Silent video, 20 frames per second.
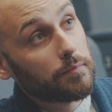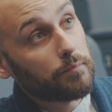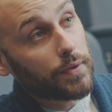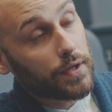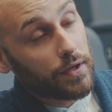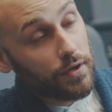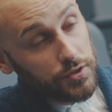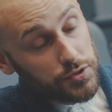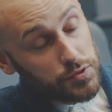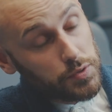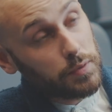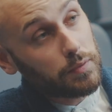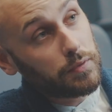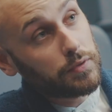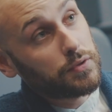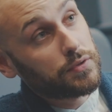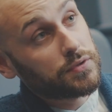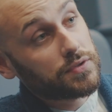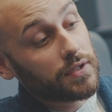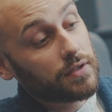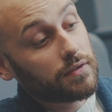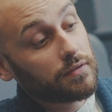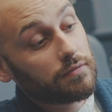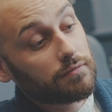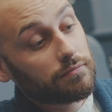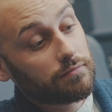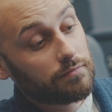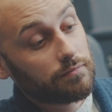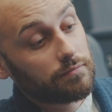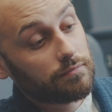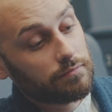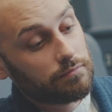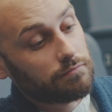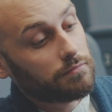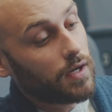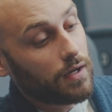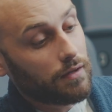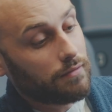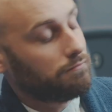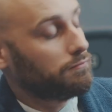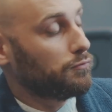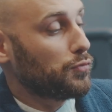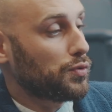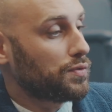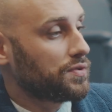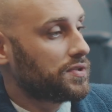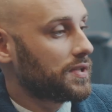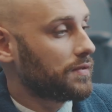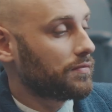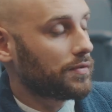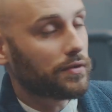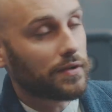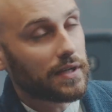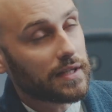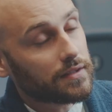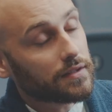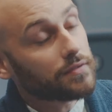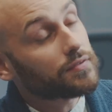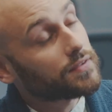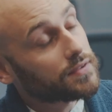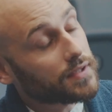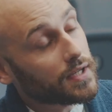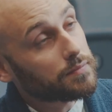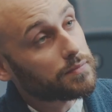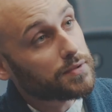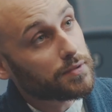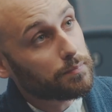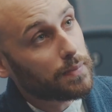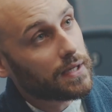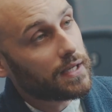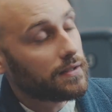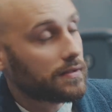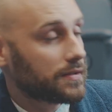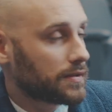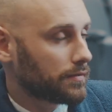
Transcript: because we were using seven or eight different types of paint,